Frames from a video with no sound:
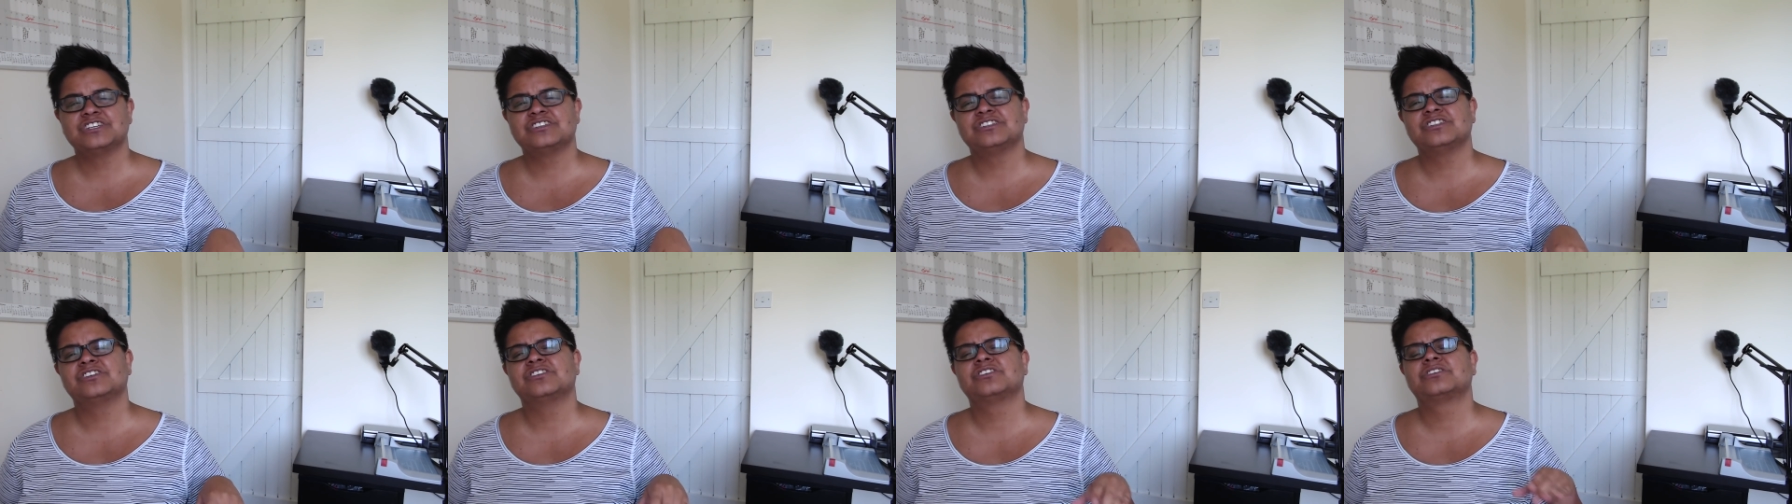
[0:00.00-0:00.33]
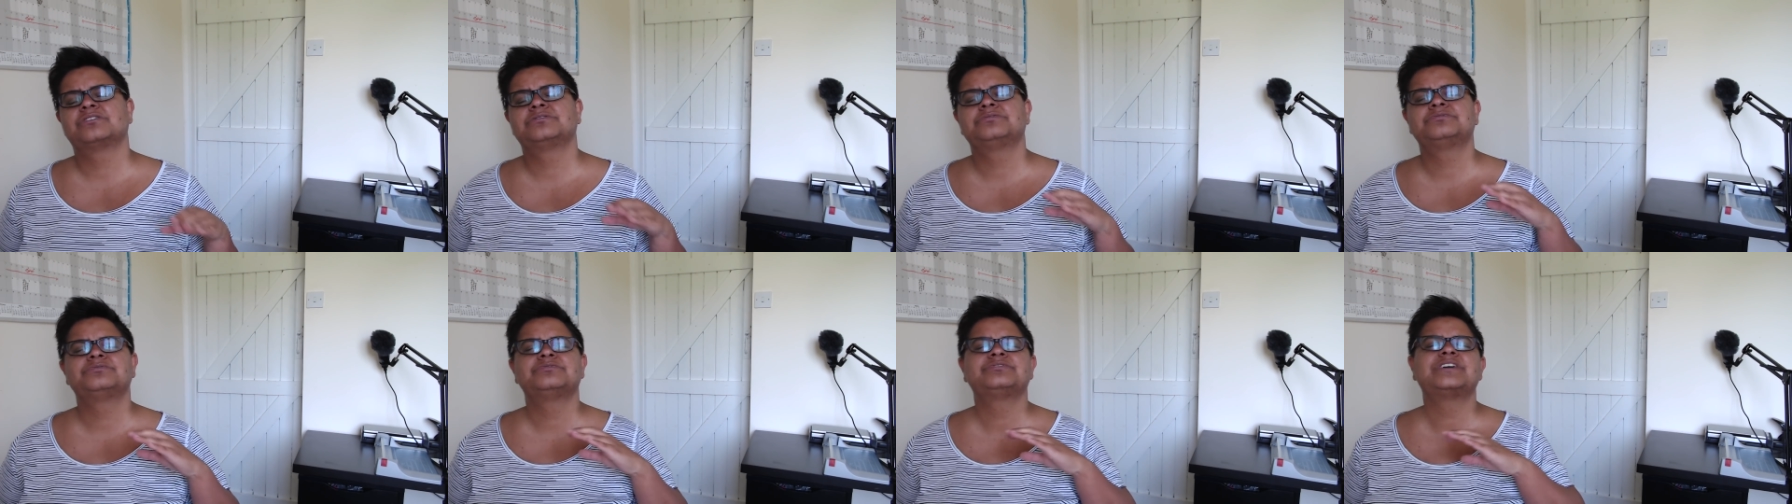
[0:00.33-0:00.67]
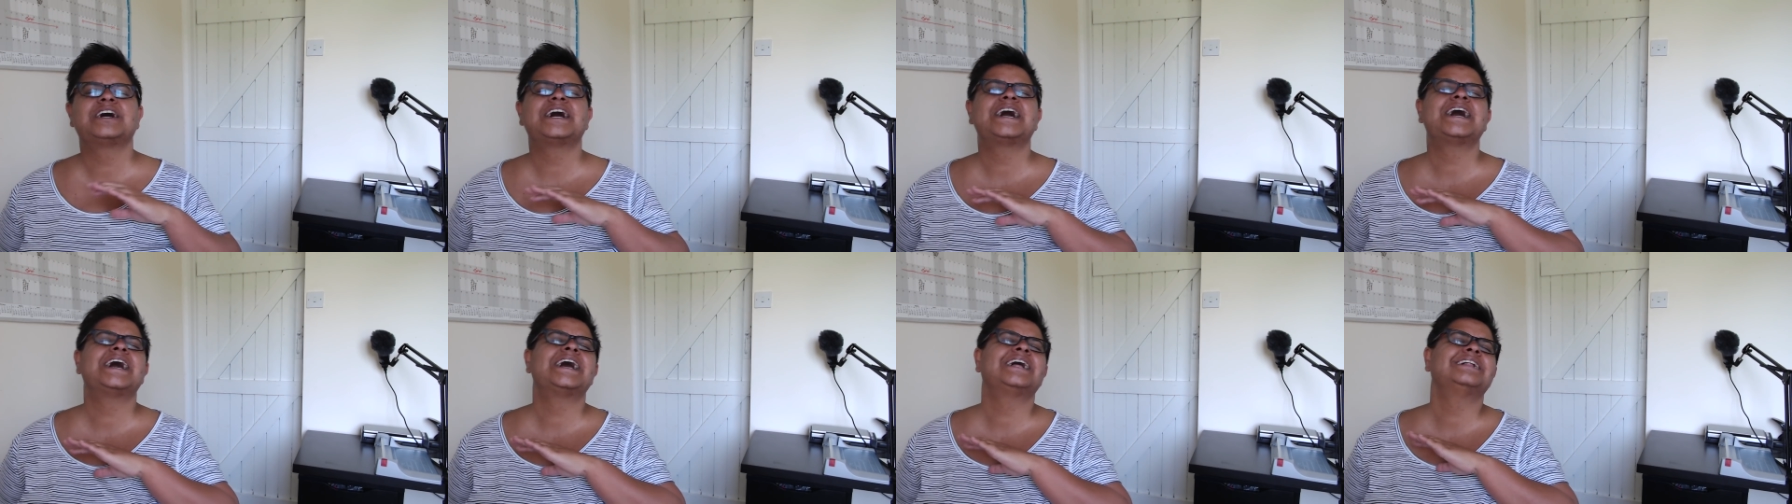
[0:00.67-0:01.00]
looked
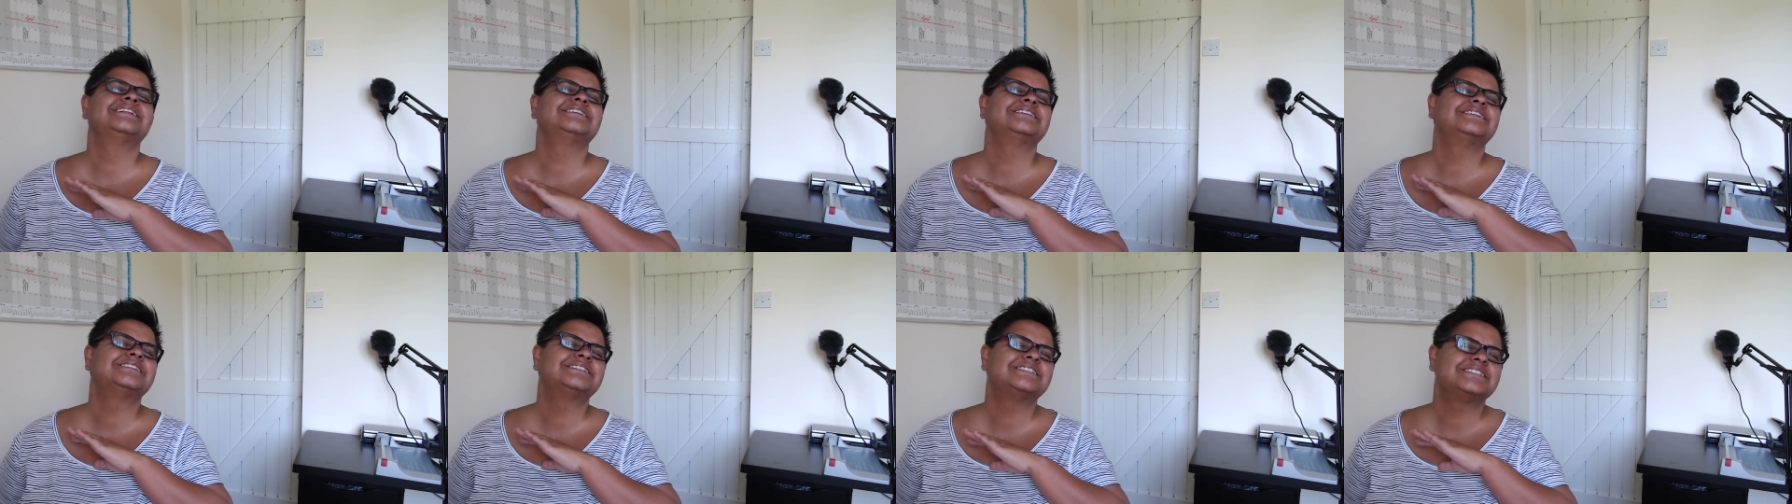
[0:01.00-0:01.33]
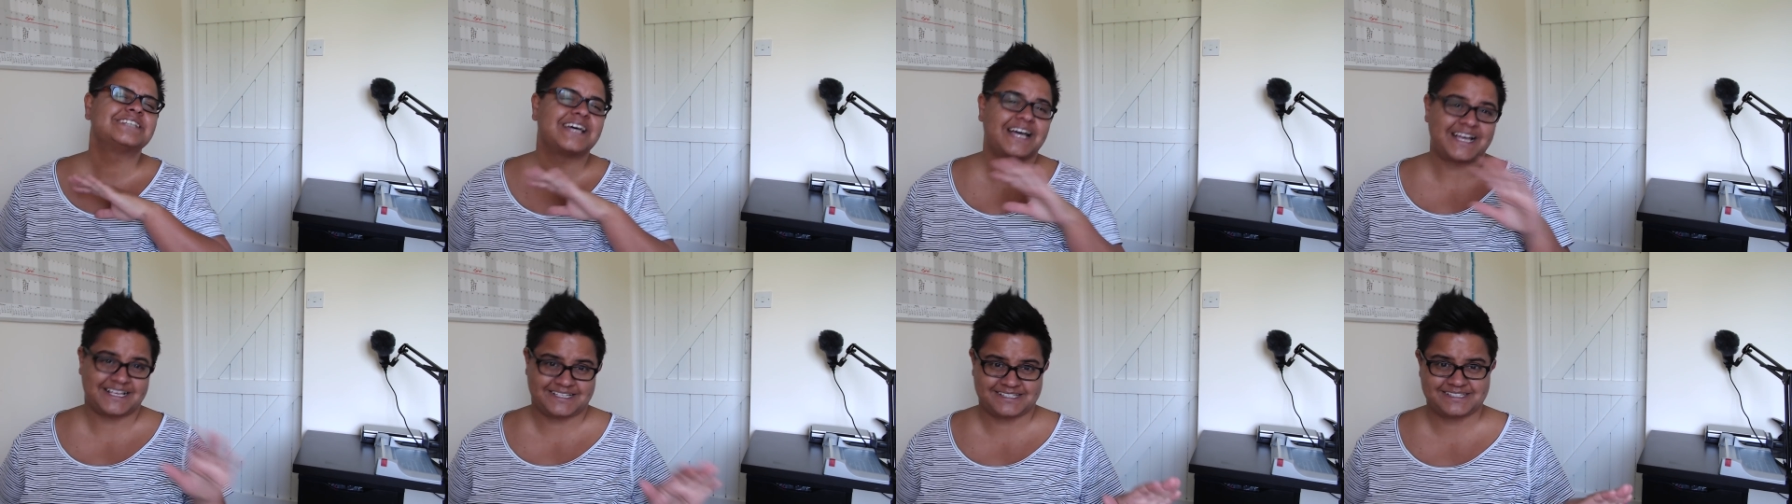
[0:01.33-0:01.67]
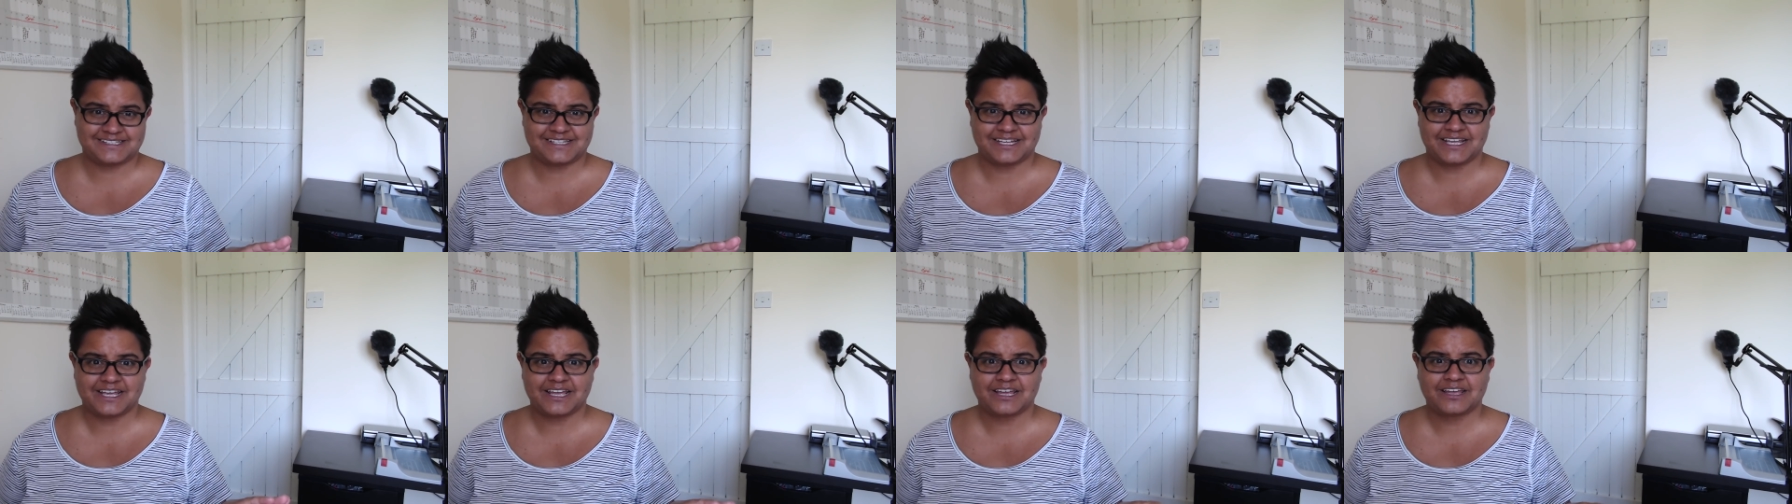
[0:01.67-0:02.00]

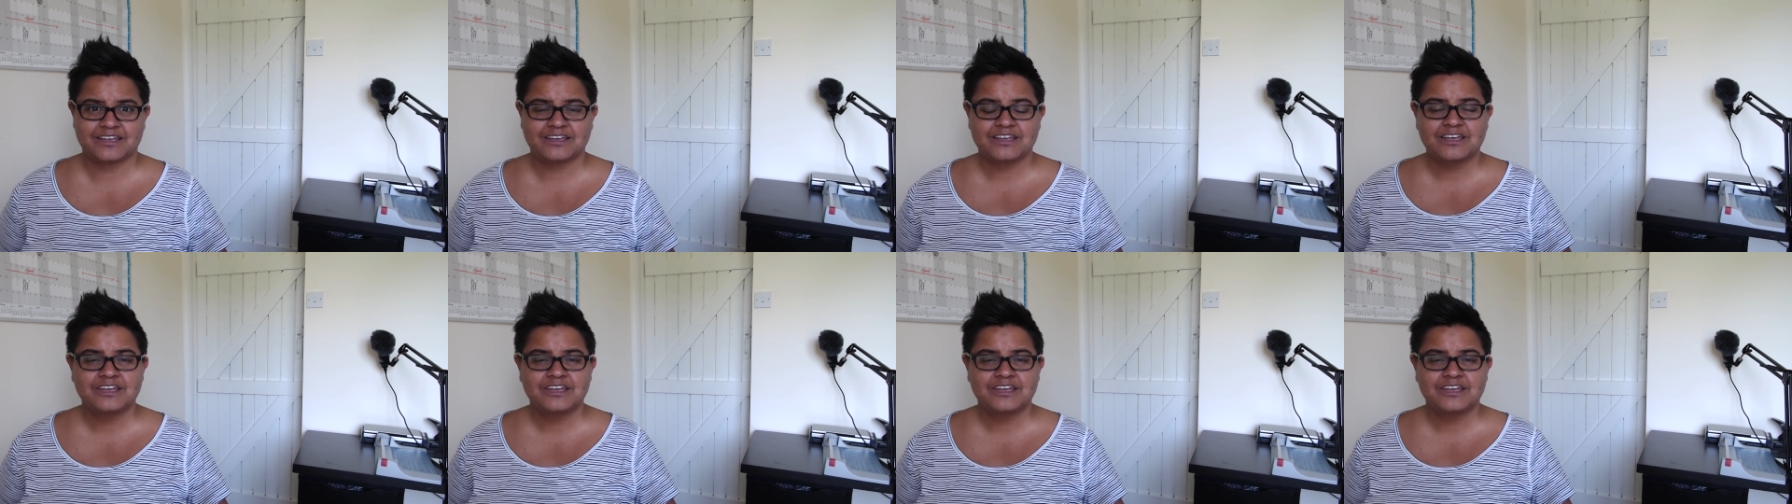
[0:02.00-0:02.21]
fantastic.